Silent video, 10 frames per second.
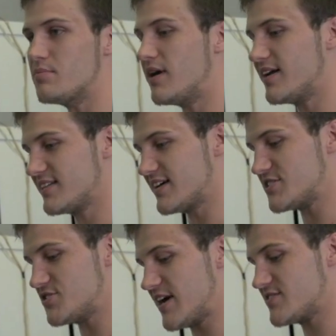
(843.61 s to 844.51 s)
but
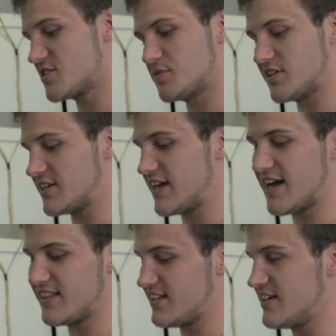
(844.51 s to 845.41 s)
unless you have someone looking
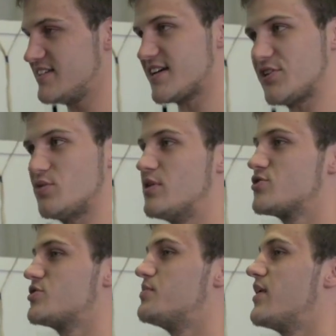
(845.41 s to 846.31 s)
at the
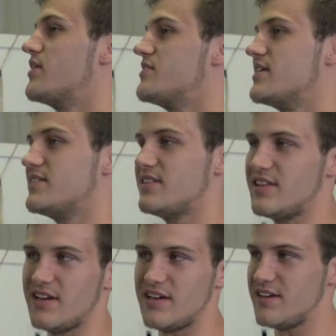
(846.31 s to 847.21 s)
psycho-emotional part of it,
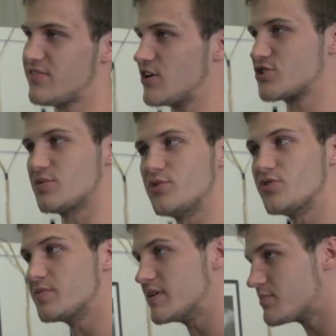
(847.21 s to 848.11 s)
the functional
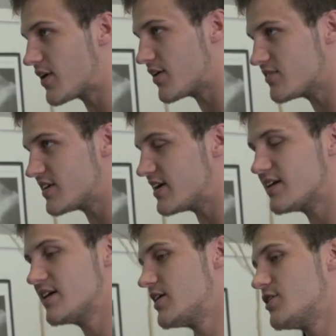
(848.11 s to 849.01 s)
movement part of it,
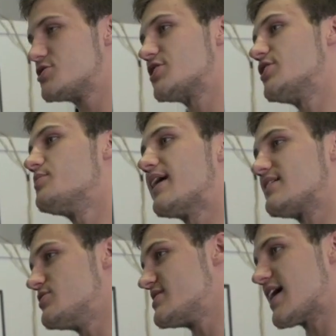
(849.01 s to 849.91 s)
mm-hmm. you're just going to go
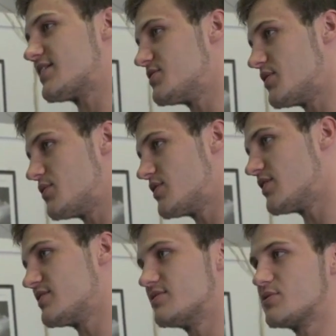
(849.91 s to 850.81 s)
back to exactly the way it
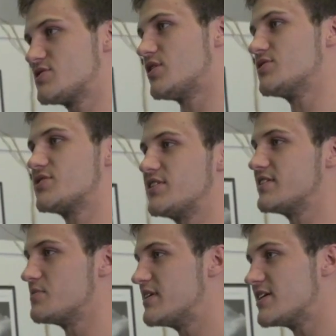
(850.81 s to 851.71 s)
worked. The mm-hmm. results are
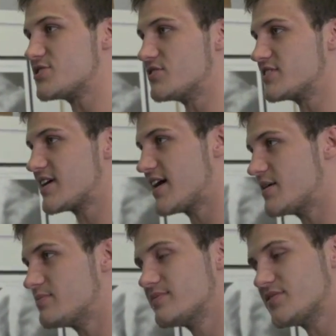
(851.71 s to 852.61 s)
going to diminish over
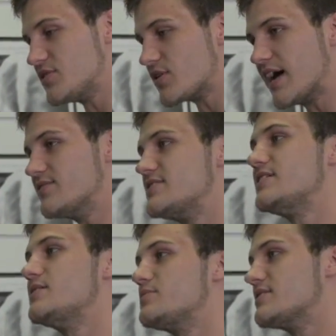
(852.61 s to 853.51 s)
time if you don't have a
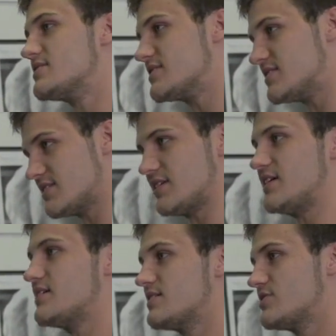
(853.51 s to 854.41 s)
team
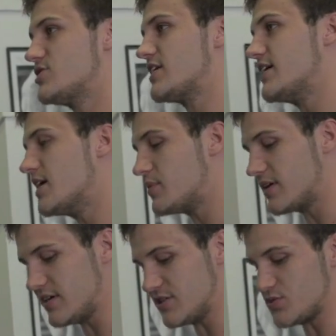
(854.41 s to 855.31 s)
consistently checking up
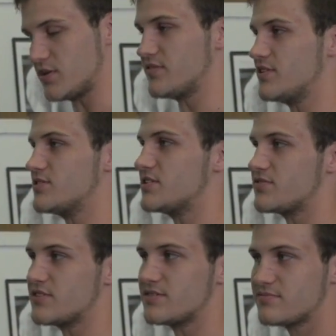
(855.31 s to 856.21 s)
on each one of those
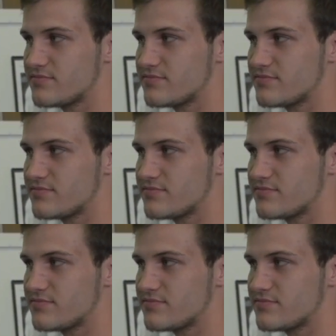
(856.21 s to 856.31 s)
different.